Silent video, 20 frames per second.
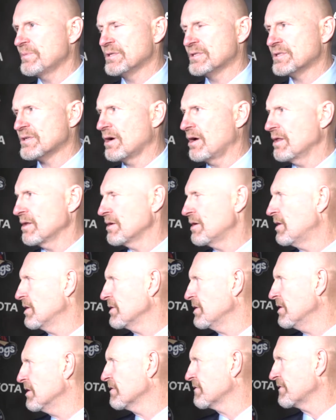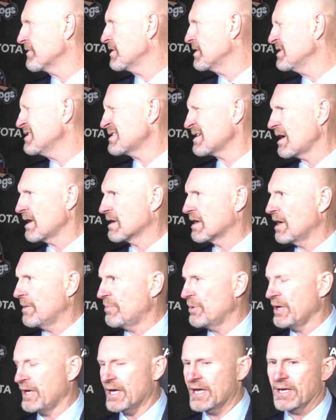solid all year. He's had a
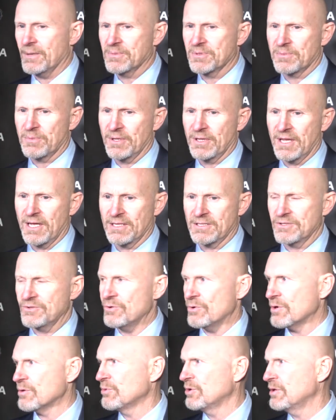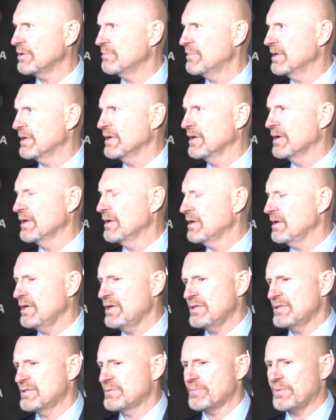couple of hiccups, but that's normal. But
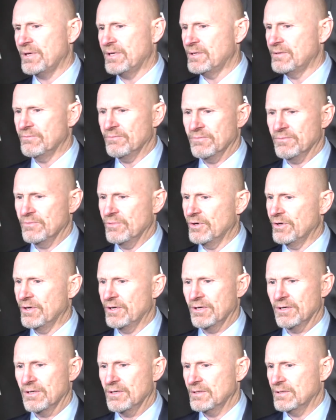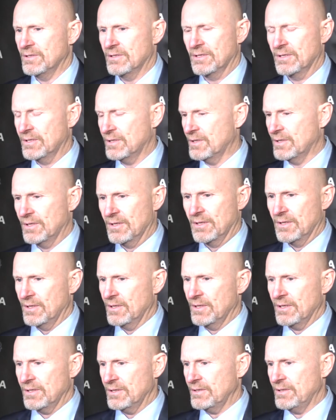he's been real.
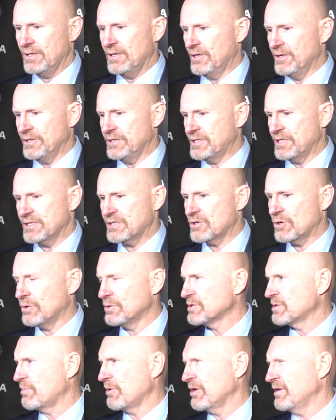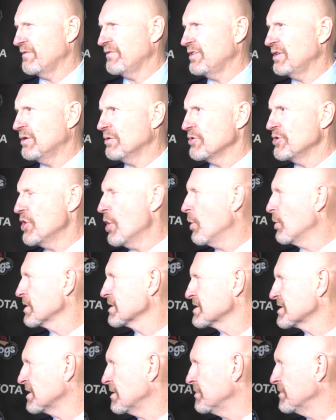You know, he just goes about. If you don't
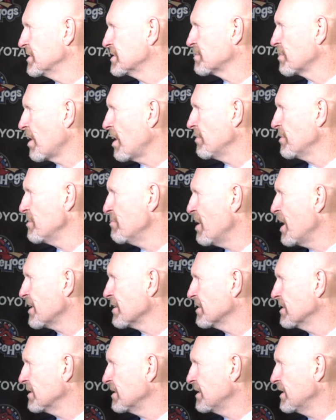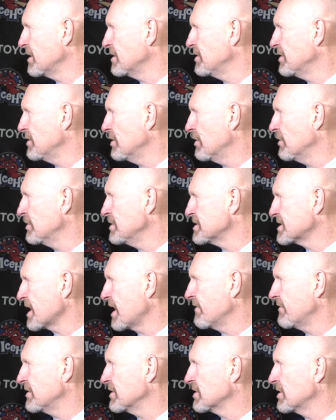notice him, it's probably better, and then you know he's
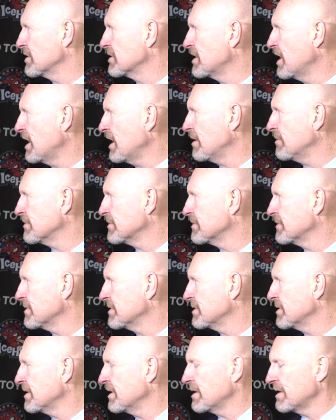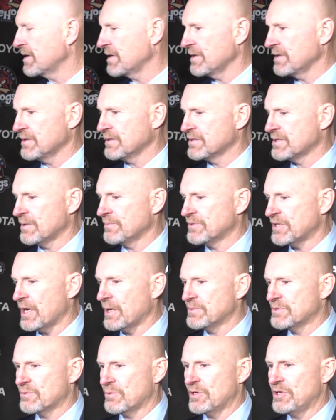having a good game. And,
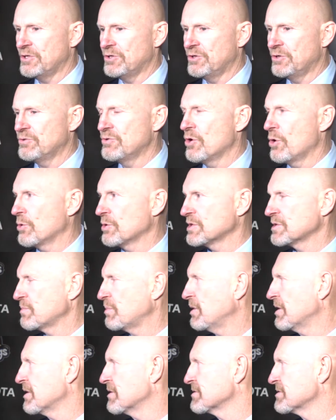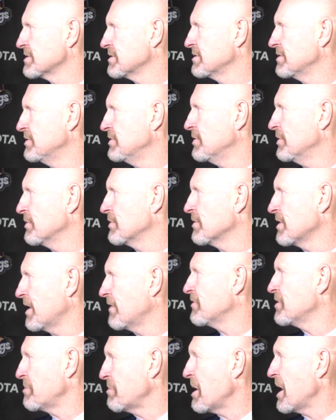sometimes when you do notice players, you know they're
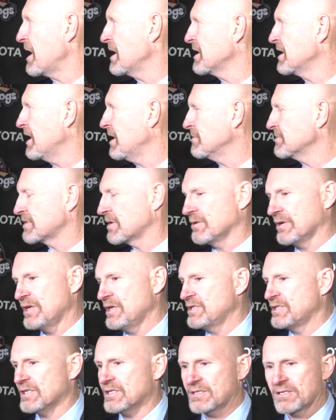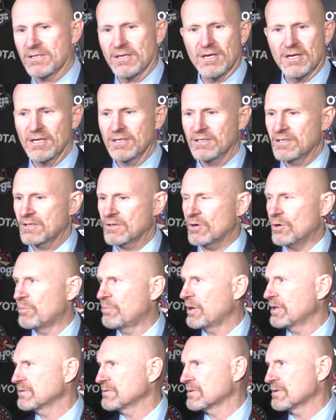having a bad game. So he just
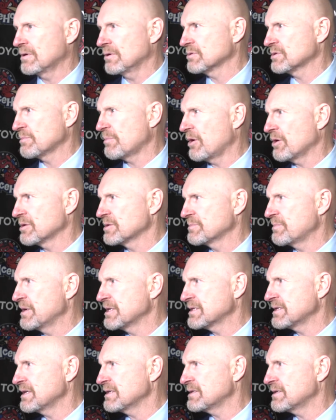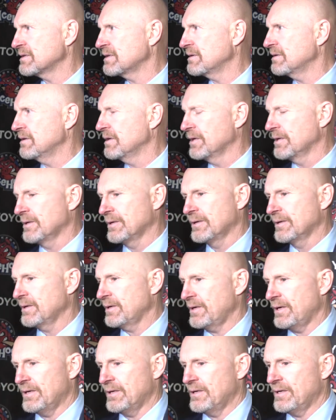goes about his business
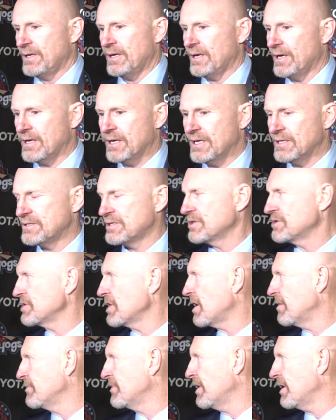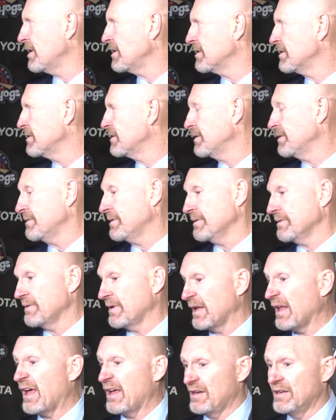and gets the job done.
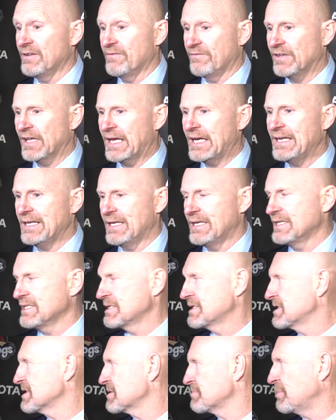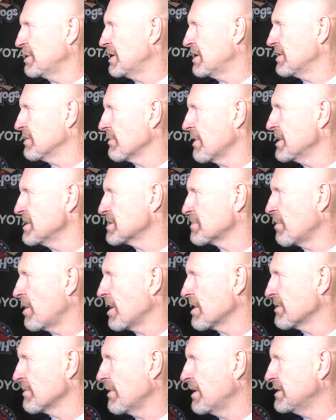And of lately, he's just been in the right spot
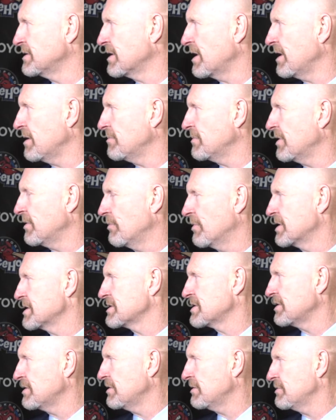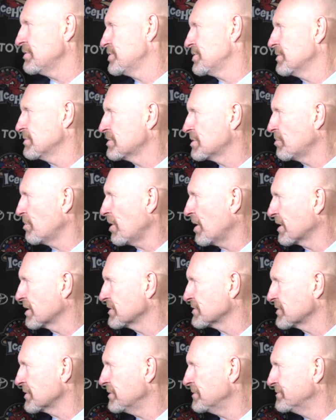at the right time. And what does he do? He shoots a puck.
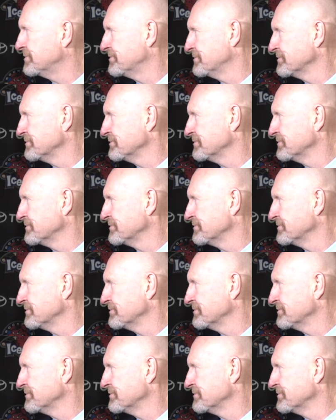So